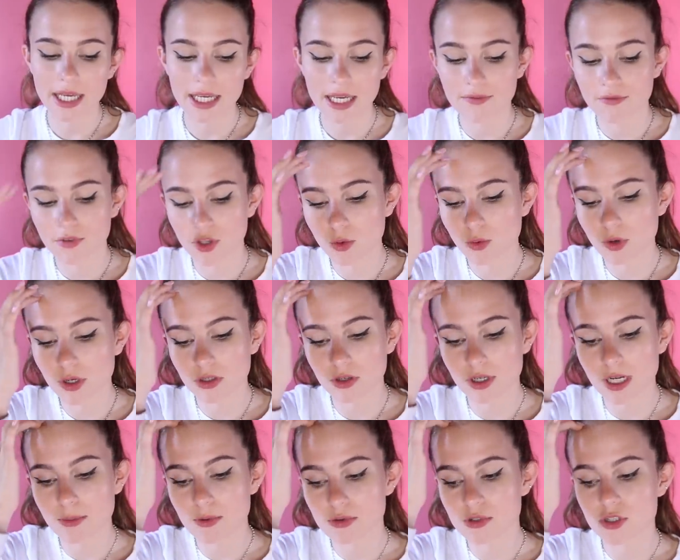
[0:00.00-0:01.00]
Like if you want your
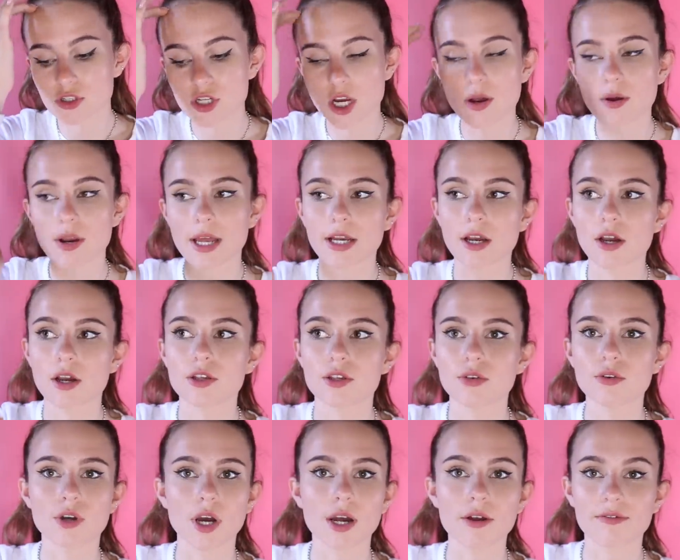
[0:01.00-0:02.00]
nipples to show, like
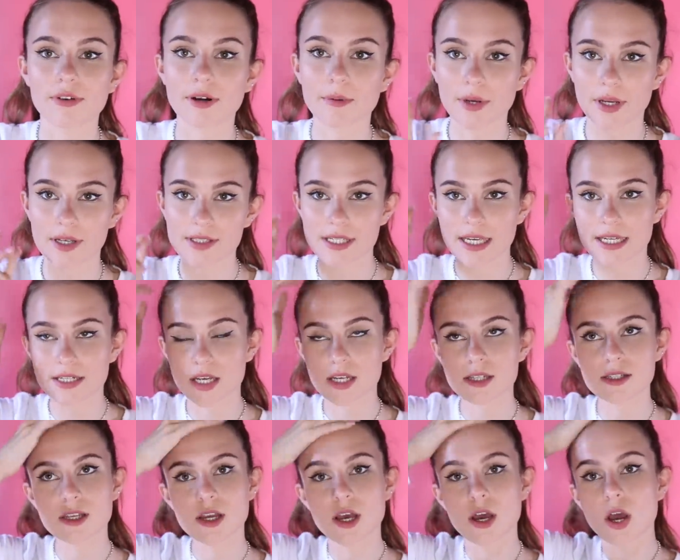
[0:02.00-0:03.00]
you go for it because it
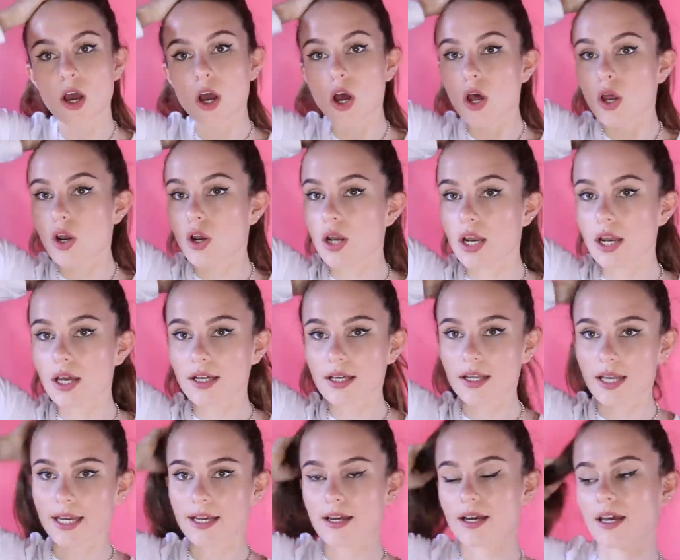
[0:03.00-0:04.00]
does
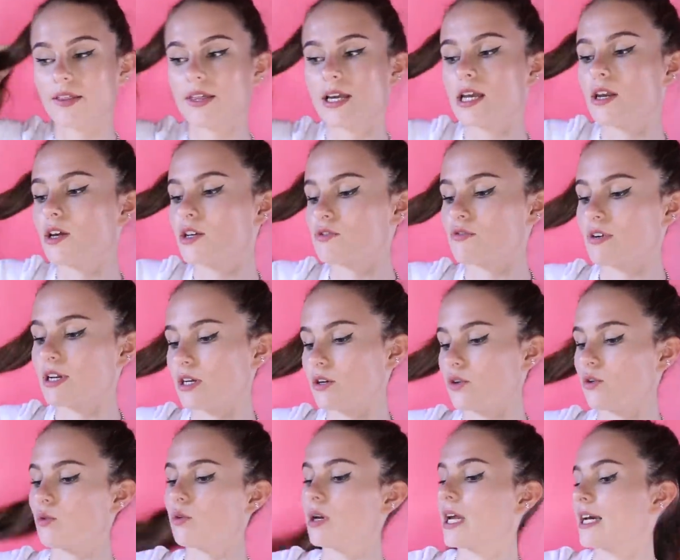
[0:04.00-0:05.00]
look like I think it looks really
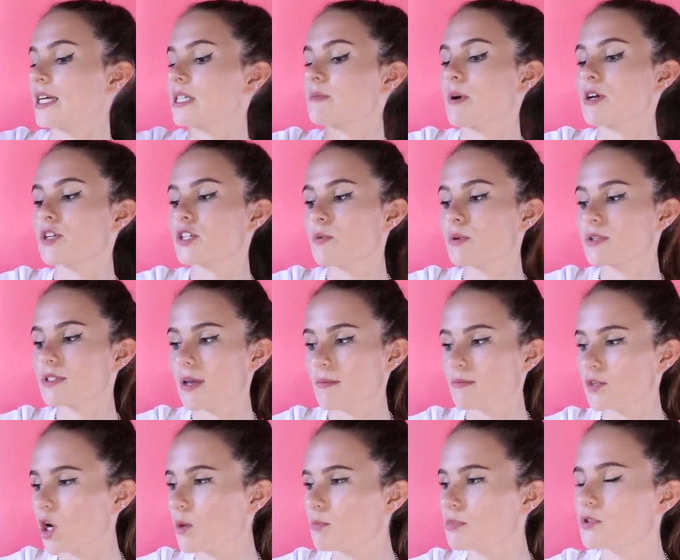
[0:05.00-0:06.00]
cool like especially with
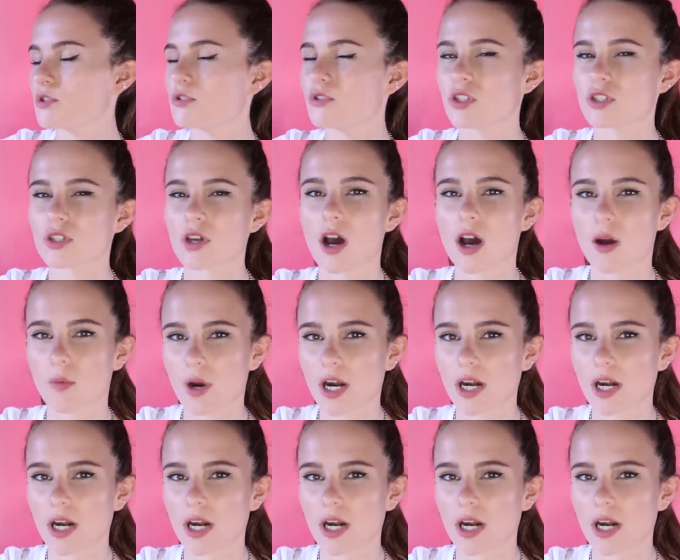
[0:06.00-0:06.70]
some tops you just can't